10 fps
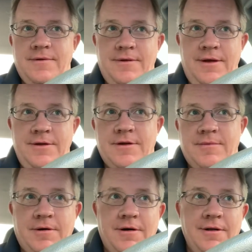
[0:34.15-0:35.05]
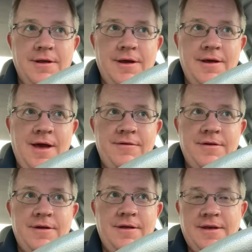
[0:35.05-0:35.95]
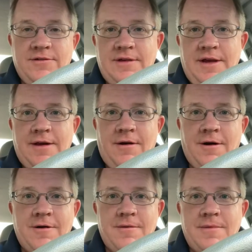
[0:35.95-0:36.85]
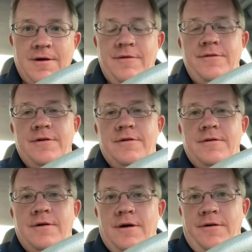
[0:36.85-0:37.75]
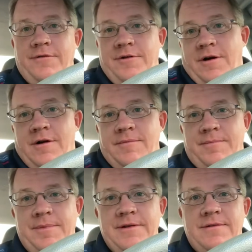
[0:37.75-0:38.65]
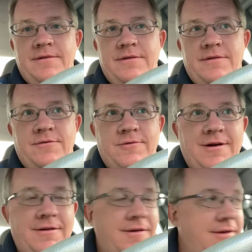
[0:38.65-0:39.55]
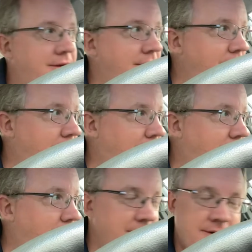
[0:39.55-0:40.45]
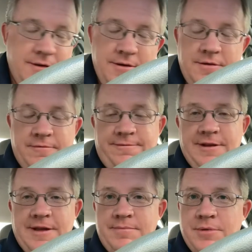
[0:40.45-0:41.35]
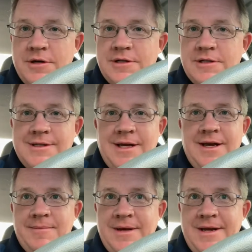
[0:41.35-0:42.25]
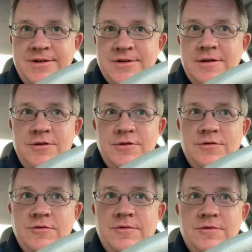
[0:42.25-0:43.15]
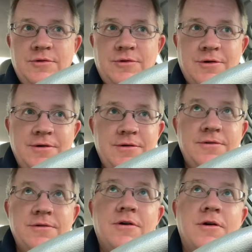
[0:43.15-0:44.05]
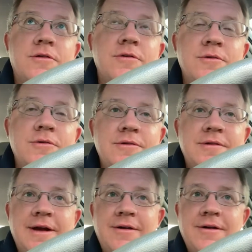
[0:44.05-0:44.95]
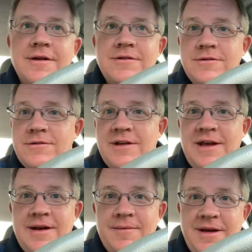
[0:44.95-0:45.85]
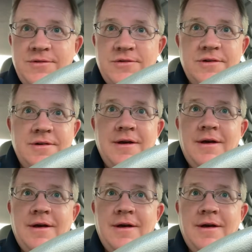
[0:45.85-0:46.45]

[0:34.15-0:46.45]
and you can parlay, have it like a second arm of your art business as well. Flip books, animation, YouTube tutorials, cartoons, caricatures, animation,